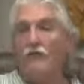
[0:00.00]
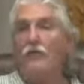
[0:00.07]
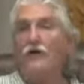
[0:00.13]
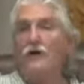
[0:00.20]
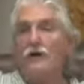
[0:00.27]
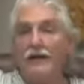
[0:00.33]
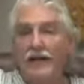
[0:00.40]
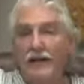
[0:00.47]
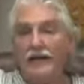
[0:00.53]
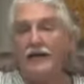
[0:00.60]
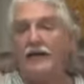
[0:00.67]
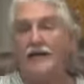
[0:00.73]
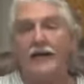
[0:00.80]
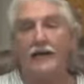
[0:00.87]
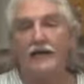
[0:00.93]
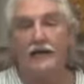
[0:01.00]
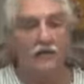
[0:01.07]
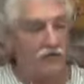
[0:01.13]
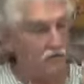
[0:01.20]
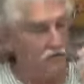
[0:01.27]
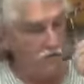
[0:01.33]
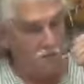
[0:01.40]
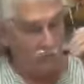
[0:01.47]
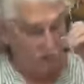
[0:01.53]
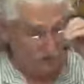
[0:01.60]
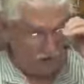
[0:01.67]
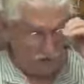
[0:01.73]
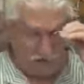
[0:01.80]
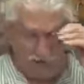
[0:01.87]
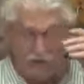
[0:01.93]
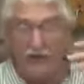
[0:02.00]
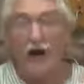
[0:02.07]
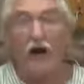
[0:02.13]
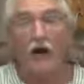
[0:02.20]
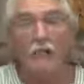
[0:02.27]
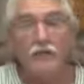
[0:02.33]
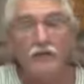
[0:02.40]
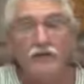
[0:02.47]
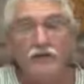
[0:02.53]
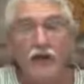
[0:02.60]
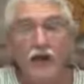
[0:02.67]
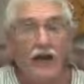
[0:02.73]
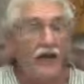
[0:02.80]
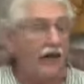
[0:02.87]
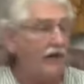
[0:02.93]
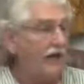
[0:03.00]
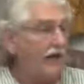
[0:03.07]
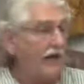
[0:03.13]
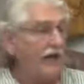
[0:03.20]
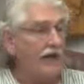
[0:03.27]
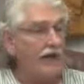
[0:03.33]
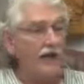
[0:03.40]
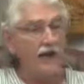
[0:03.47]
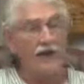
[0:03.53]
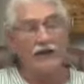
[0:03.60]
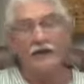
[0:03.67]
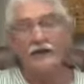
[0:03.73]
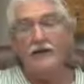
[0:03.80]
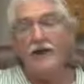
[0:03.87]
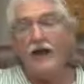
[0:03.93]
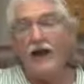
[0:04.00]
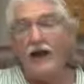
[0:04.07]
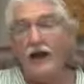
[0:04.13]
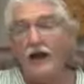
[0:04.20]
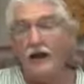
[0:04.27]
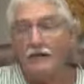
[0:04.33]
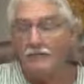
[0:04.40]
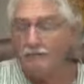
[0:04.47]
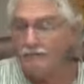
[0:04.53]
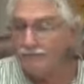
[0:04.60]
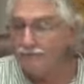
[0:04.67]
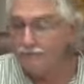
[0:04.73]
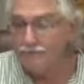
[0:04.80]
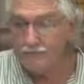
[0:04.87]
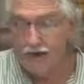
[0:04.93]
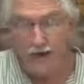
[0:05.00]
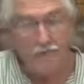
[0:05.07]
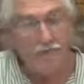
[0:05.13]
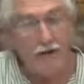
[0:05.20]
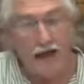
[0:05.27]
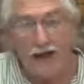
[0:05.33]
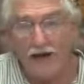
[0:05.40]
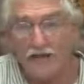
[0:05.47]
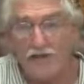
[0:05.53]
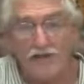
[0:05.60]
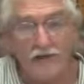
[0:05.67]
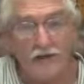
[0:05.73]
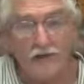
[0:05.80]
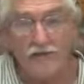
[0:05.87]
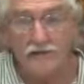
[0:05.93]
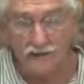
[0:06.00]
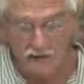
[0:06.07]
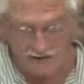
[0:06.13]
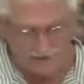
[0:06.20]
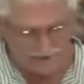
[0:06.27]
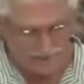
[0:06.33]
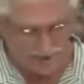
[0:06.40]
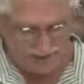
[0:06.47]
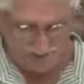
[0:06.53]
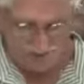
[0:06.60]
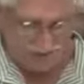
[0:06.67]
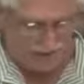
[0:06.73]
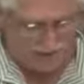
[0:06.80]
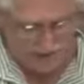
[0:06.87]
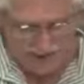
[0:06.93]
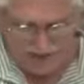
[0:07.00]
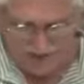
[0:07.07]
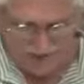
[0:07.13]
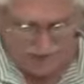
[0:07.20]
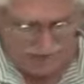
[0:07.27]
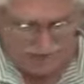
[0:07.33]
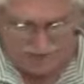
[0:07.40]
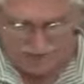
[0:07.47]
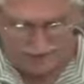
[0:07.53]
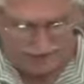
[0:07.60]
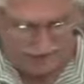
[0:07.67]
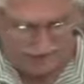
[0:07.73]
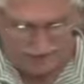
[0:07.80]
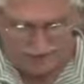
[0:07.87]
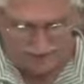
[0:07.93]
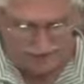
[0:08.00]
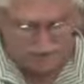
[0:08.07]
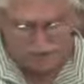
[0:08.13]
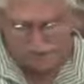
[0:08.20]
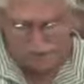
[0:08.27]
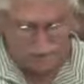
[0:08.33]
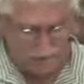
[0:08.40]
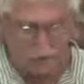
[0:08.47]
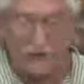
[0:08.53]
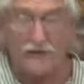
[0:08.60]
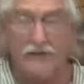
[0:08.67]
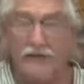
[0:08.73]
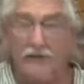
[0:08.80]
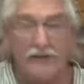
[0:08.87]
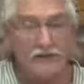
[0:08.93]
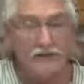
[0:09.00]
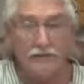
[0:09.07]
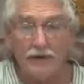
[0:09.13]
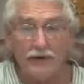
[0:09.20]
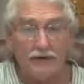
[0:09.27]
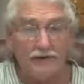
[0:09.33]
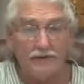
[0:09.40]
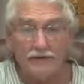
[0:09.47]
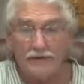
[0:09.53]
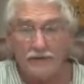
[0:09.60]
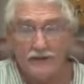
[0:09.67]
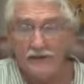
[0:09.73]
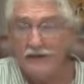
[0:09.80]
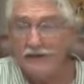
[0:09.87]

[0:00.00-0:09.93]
We're inundated w- with garbage and. and, and um, unbalanced energies and stuff. So yeah, I mean it's a mess, no question, it's a mess.